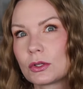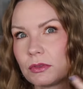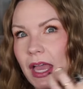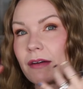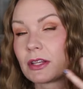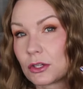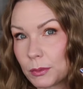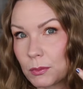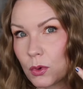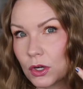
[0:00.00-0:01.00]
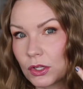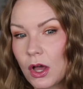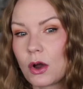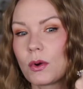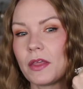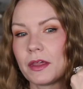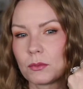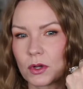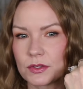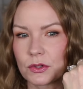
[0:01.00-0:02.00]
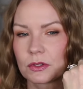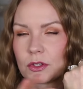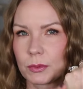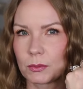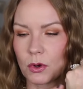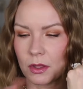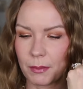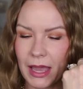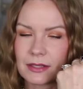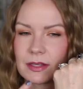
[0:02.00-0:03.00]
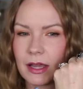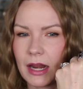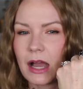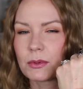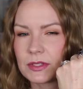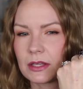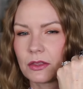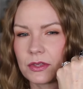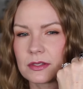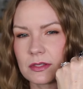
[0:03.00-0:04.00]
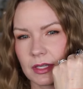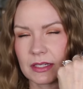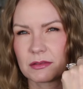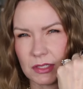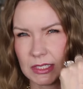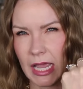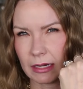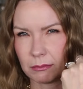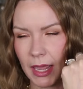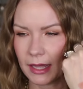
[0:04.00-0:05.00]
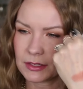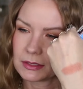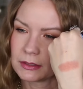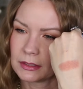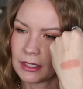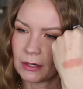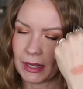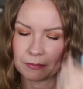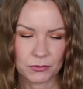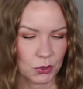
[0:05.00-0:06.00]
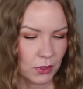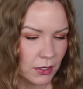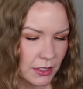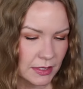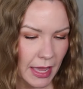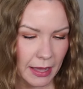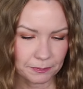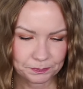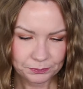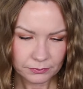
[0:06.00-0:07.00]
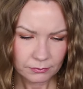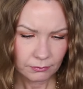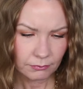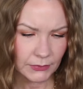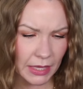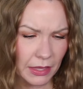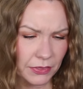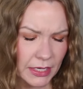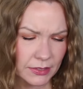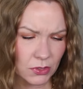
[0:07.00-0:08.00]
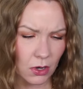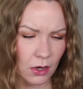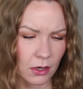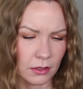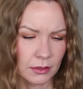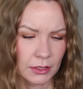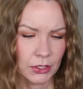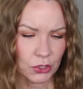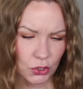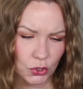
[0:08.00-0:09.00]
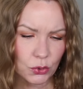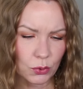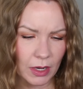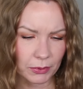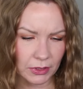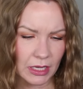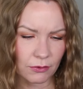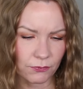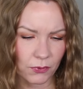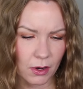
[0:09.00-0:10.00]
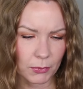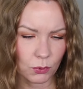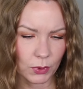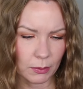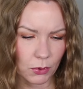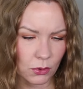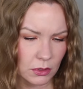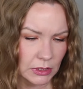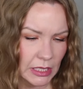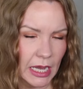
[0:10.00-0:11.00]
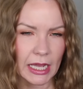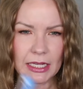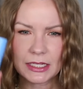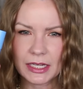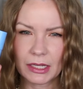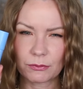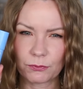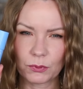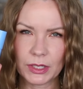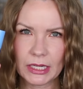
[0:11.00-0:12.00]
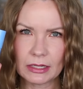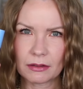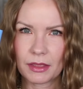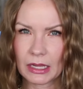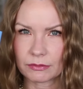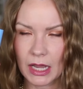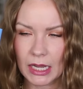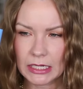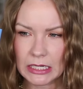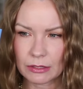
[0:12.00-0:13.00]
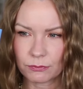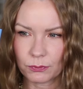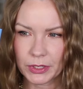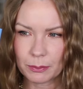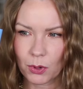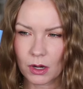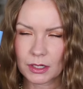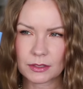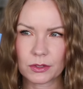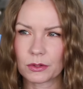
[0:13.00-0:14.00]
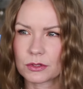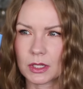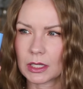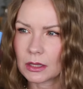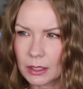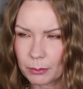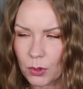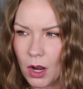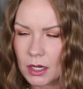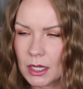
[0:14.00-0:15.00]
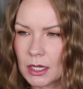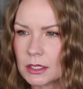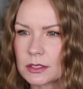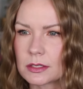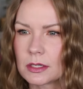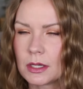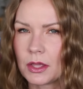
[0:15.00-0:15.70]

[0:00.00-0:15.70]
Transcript: they have a little bit more glow and then ones are a little bit more on the matte side. I would say that this is like satin matte. Anyway, so there is that. And then these are new, I believe, from Rimmel, Kind and Free. They have Kind and Free products. So there's like lip products,